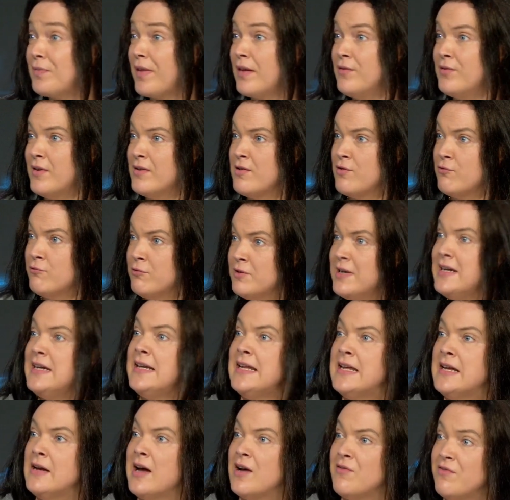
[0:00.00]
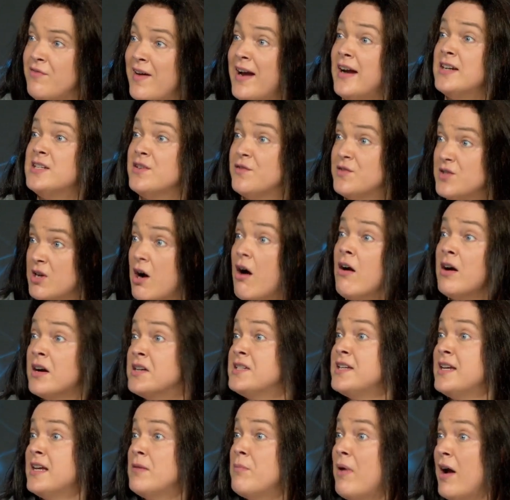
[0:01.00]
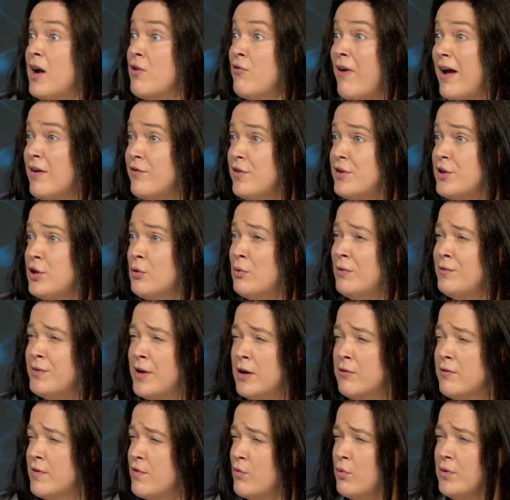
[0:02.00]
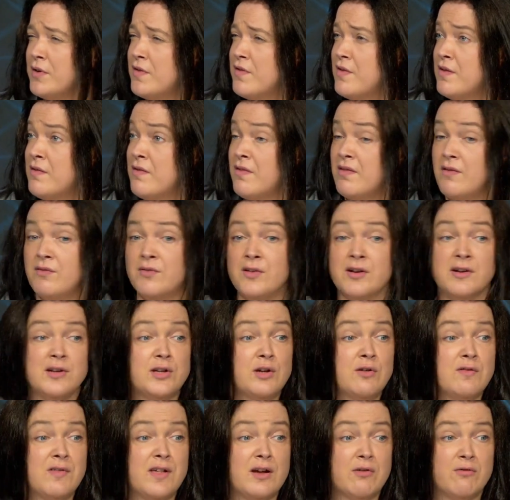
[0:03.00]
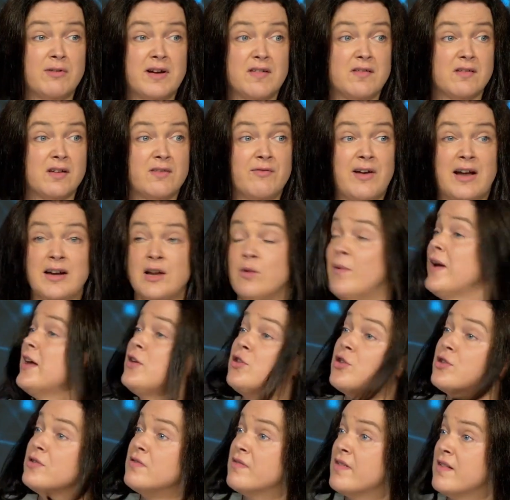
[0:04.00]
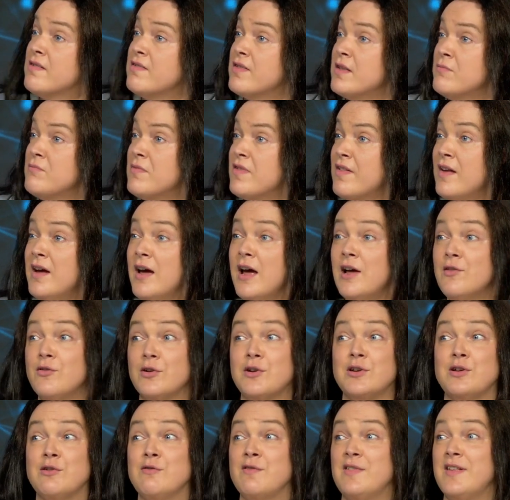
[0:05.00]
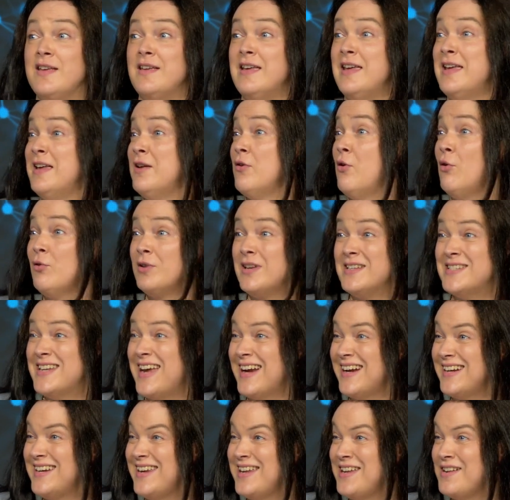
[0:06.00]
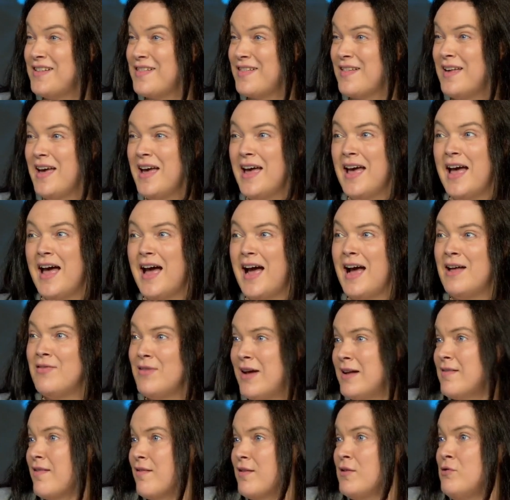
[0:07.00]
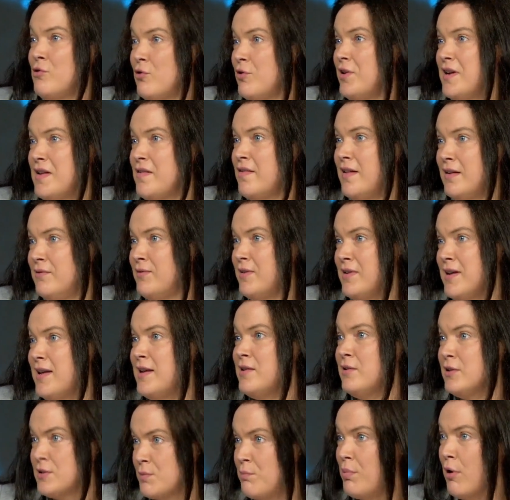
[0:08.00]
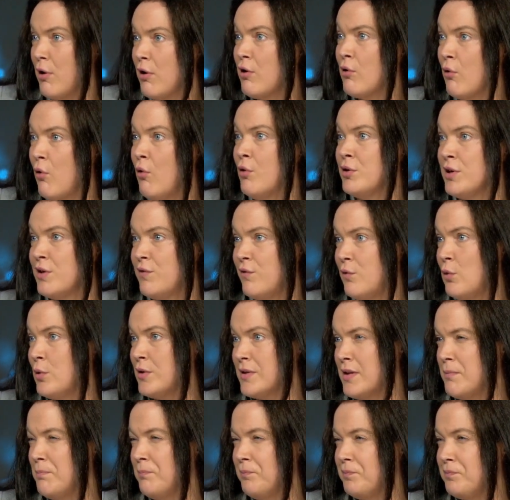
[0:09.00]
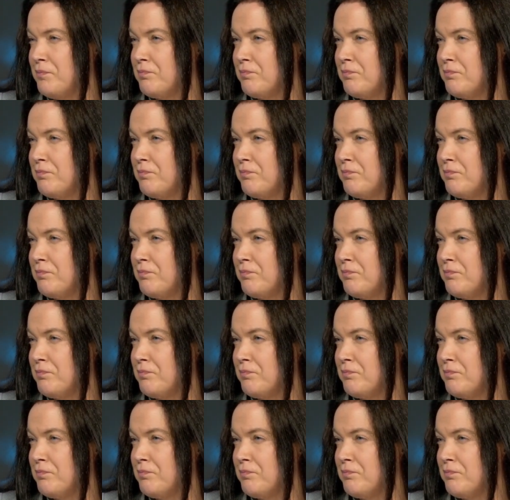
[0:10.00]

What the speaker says: there's really effective targeting by revenue of their resources. They're using risk evaluation systems, they're using e-audit techniques, and that's increasing the yield per audit for them.